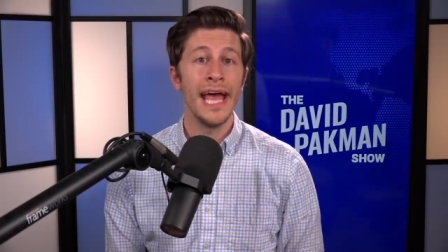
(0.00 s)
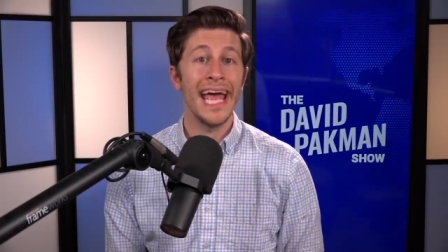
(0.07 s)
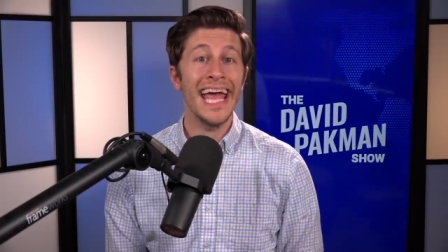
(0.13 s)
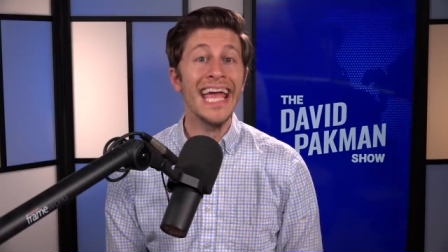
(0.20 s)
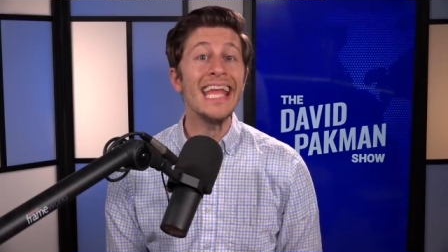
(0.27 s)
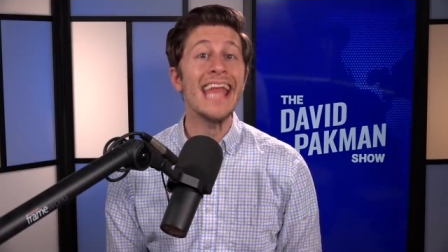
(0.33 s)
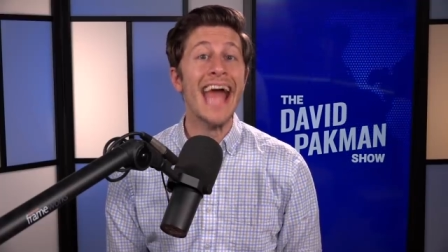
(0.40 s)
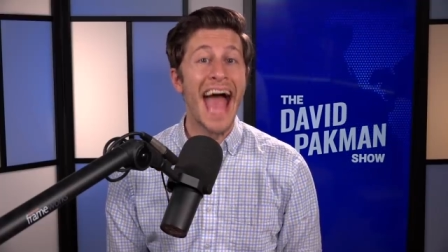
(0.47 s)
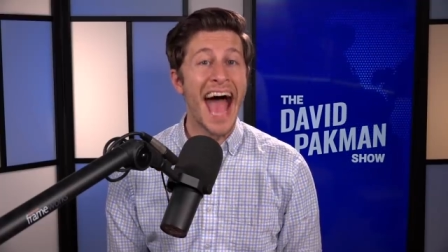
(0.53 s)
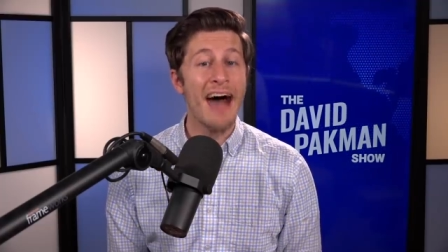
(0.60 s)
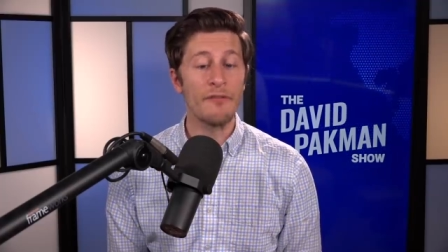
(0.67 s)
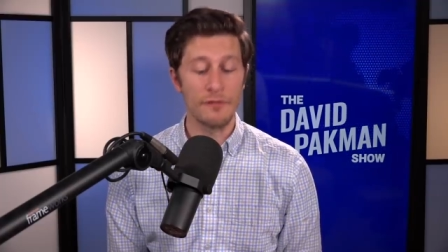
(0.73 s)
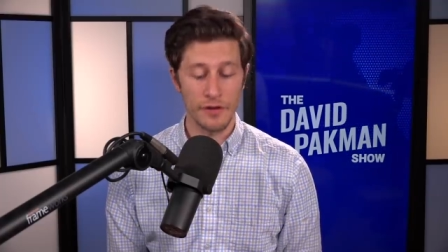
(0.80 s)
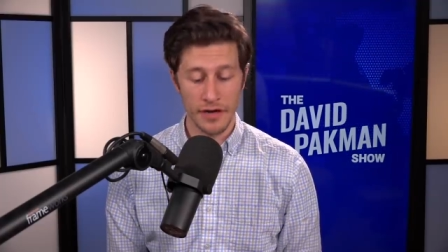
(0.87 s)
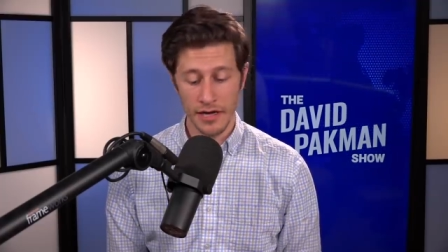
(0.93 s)
In
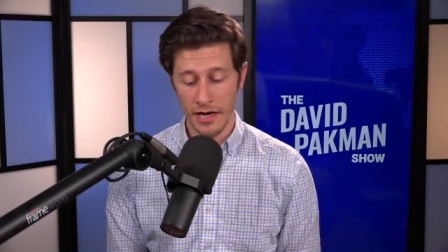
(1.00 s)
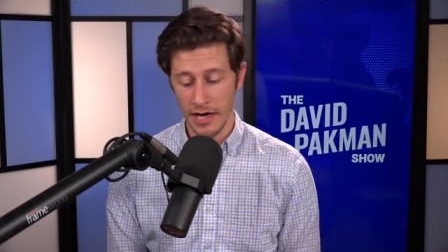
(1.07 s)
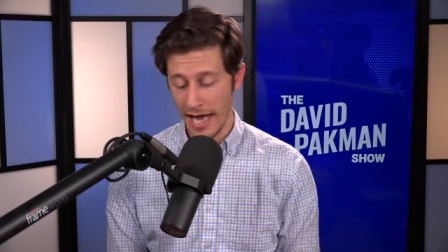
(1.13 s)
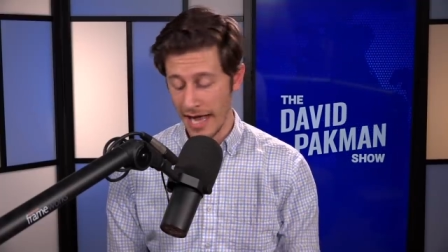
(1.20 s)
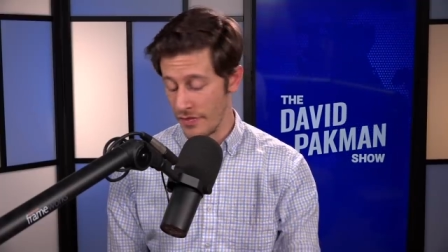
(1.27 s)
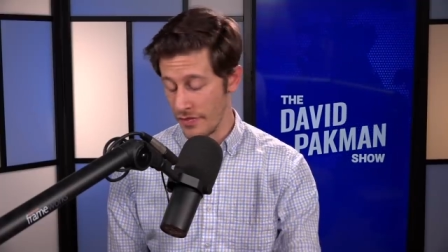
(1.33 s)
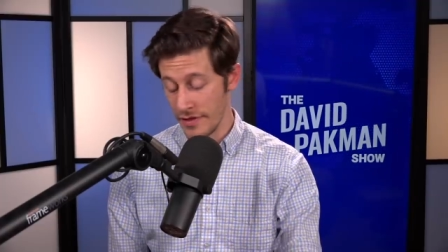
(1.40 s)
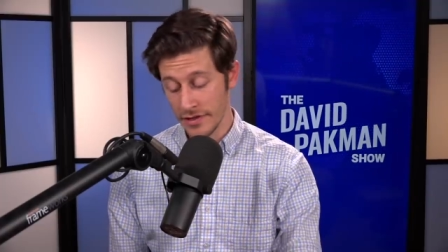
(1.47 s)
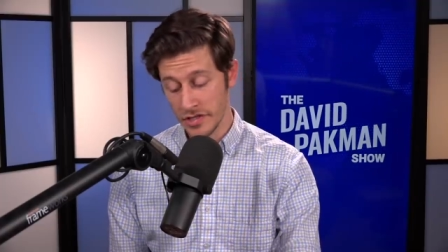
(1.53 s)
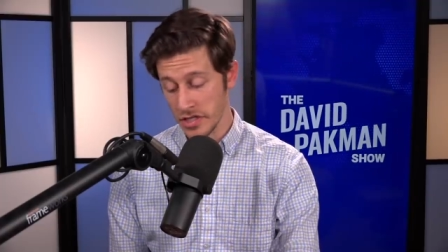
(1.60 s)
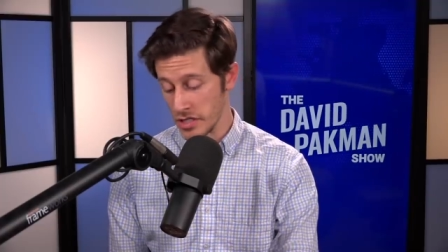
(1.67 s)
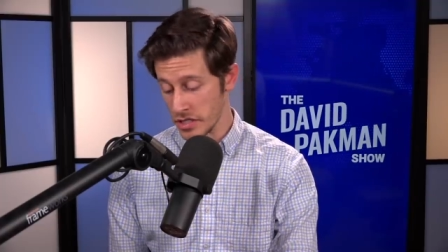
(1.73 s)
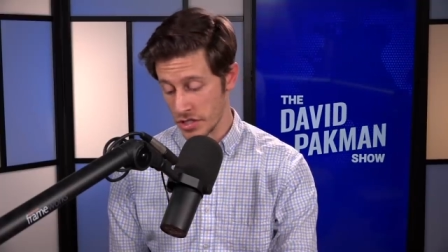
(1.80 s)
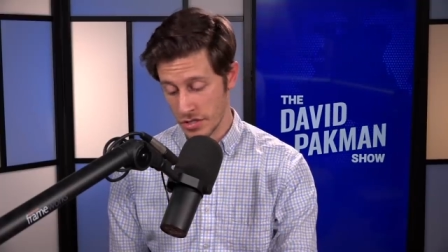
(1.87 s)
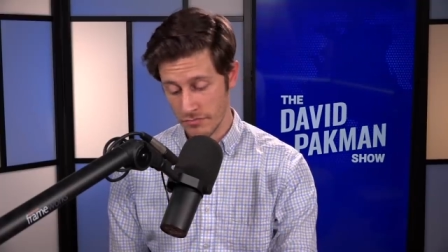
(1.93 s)
Africa, and this
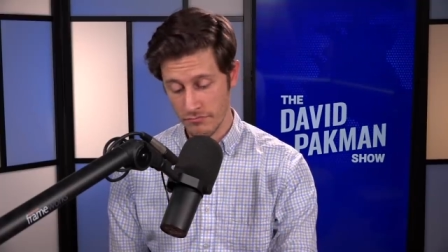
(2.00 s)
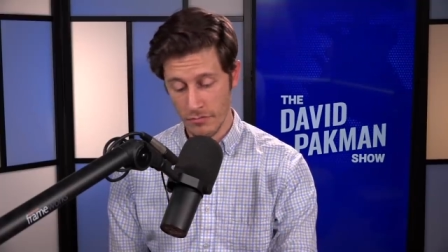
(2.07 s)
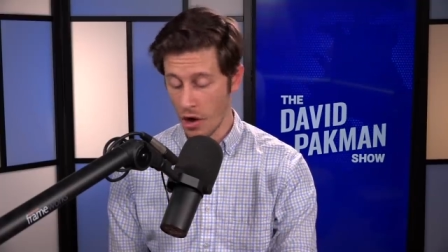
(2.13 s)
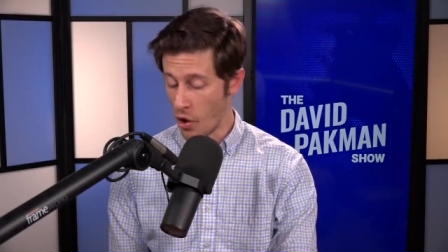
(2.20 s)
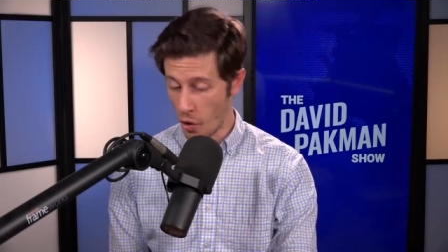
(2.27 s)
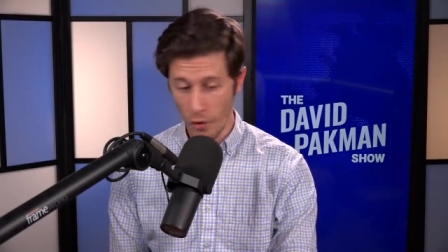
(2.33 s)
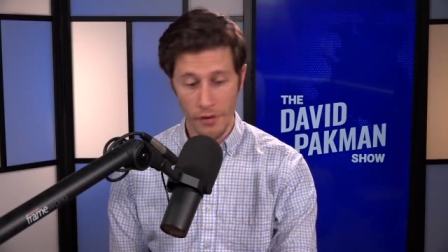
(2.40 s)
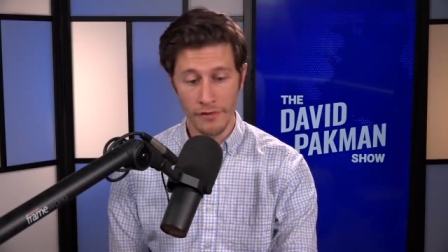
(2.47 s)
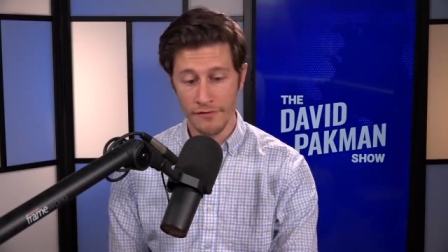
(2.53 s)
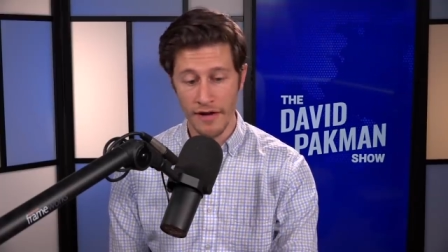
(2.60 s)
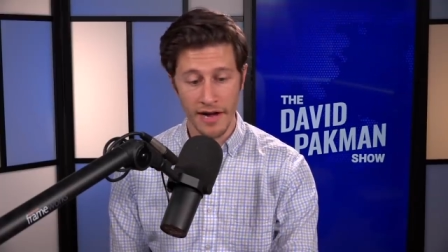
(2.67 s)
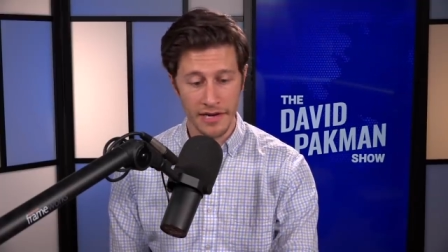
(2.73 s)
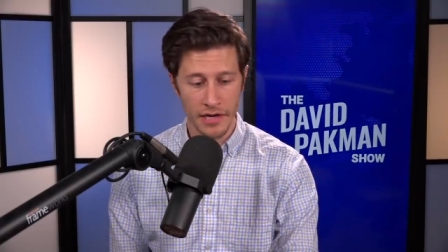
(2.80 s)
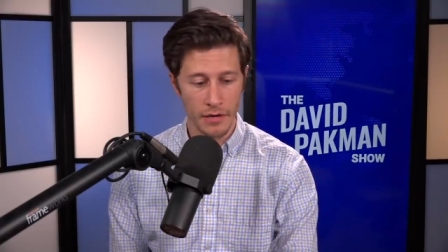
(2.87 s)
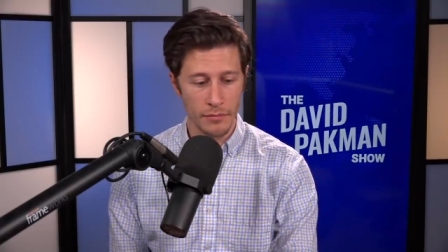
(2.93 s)
is a
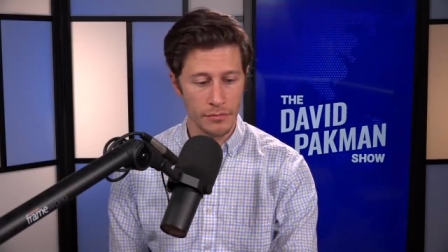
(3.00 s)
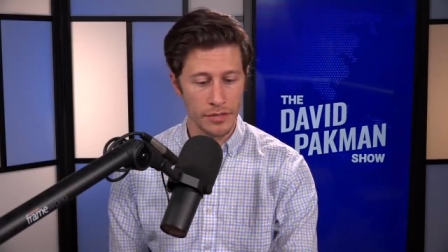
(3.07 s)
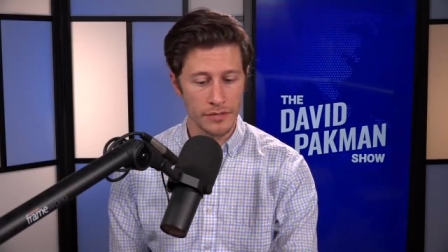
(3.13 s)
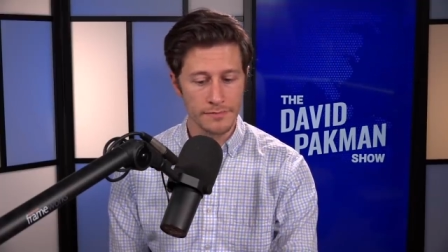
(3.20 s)
horrifying number,